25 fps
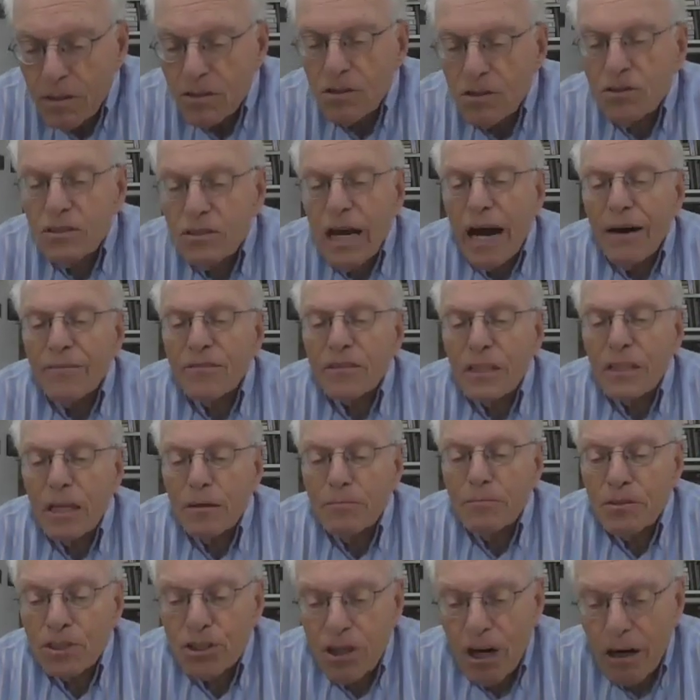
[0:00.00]
So it's the Afik
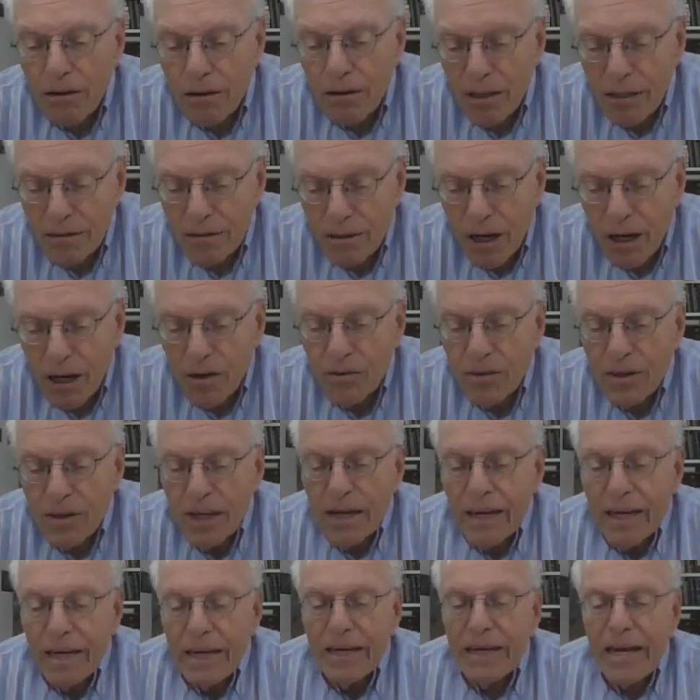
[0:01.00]
B'Shtara. No,
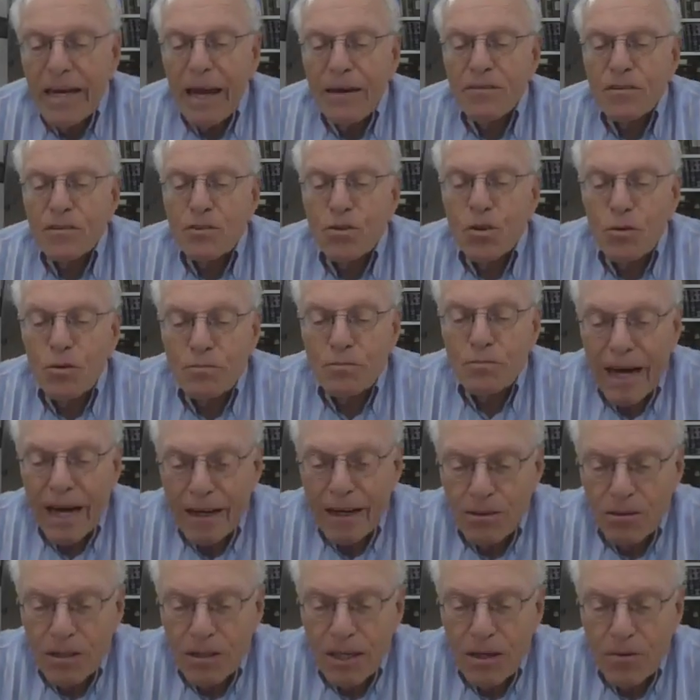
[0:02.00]
he gave it to him
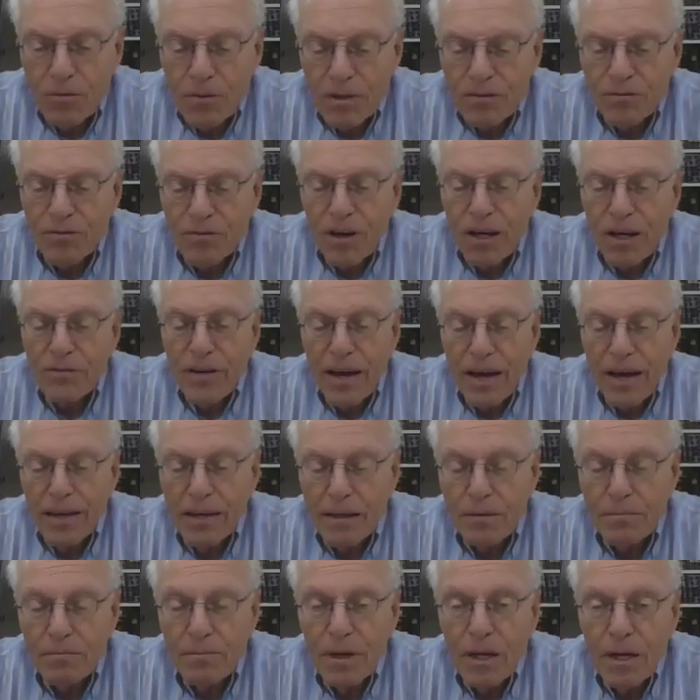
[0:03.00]
not only with front of
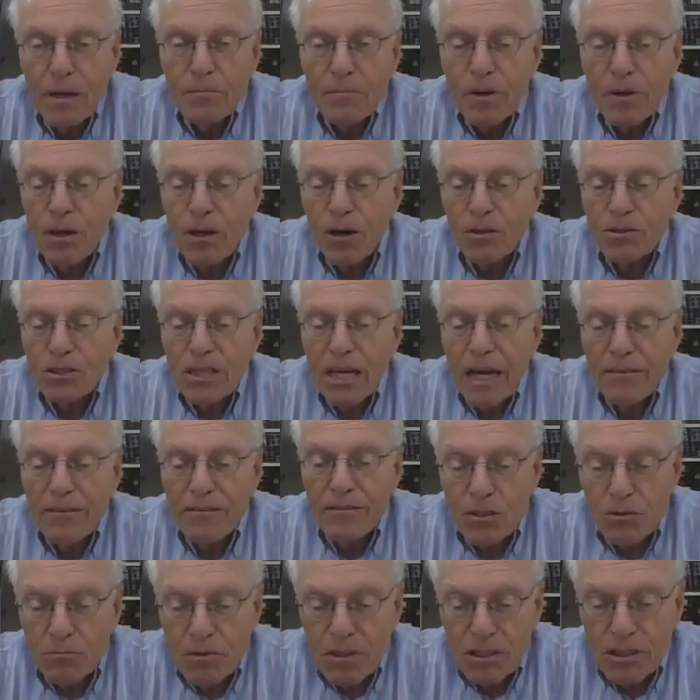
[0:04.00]
Adam, but he also
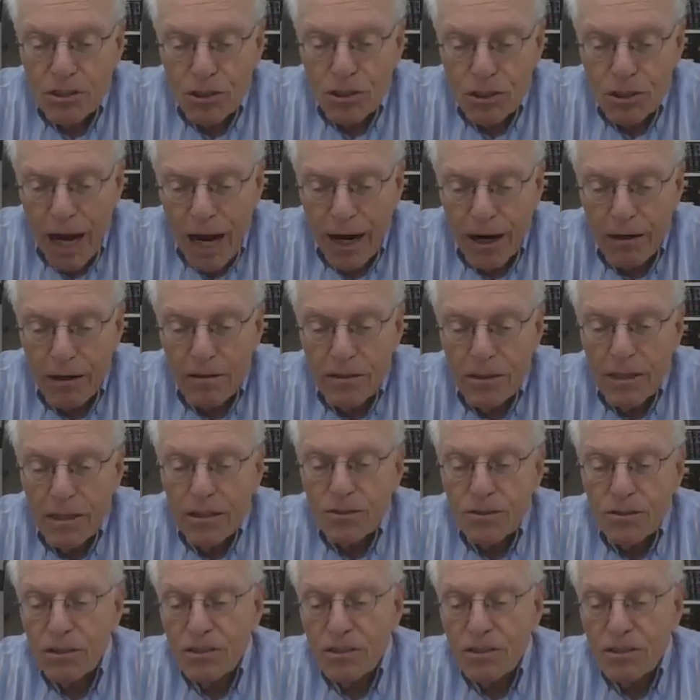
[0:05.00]
gave it to him with a star.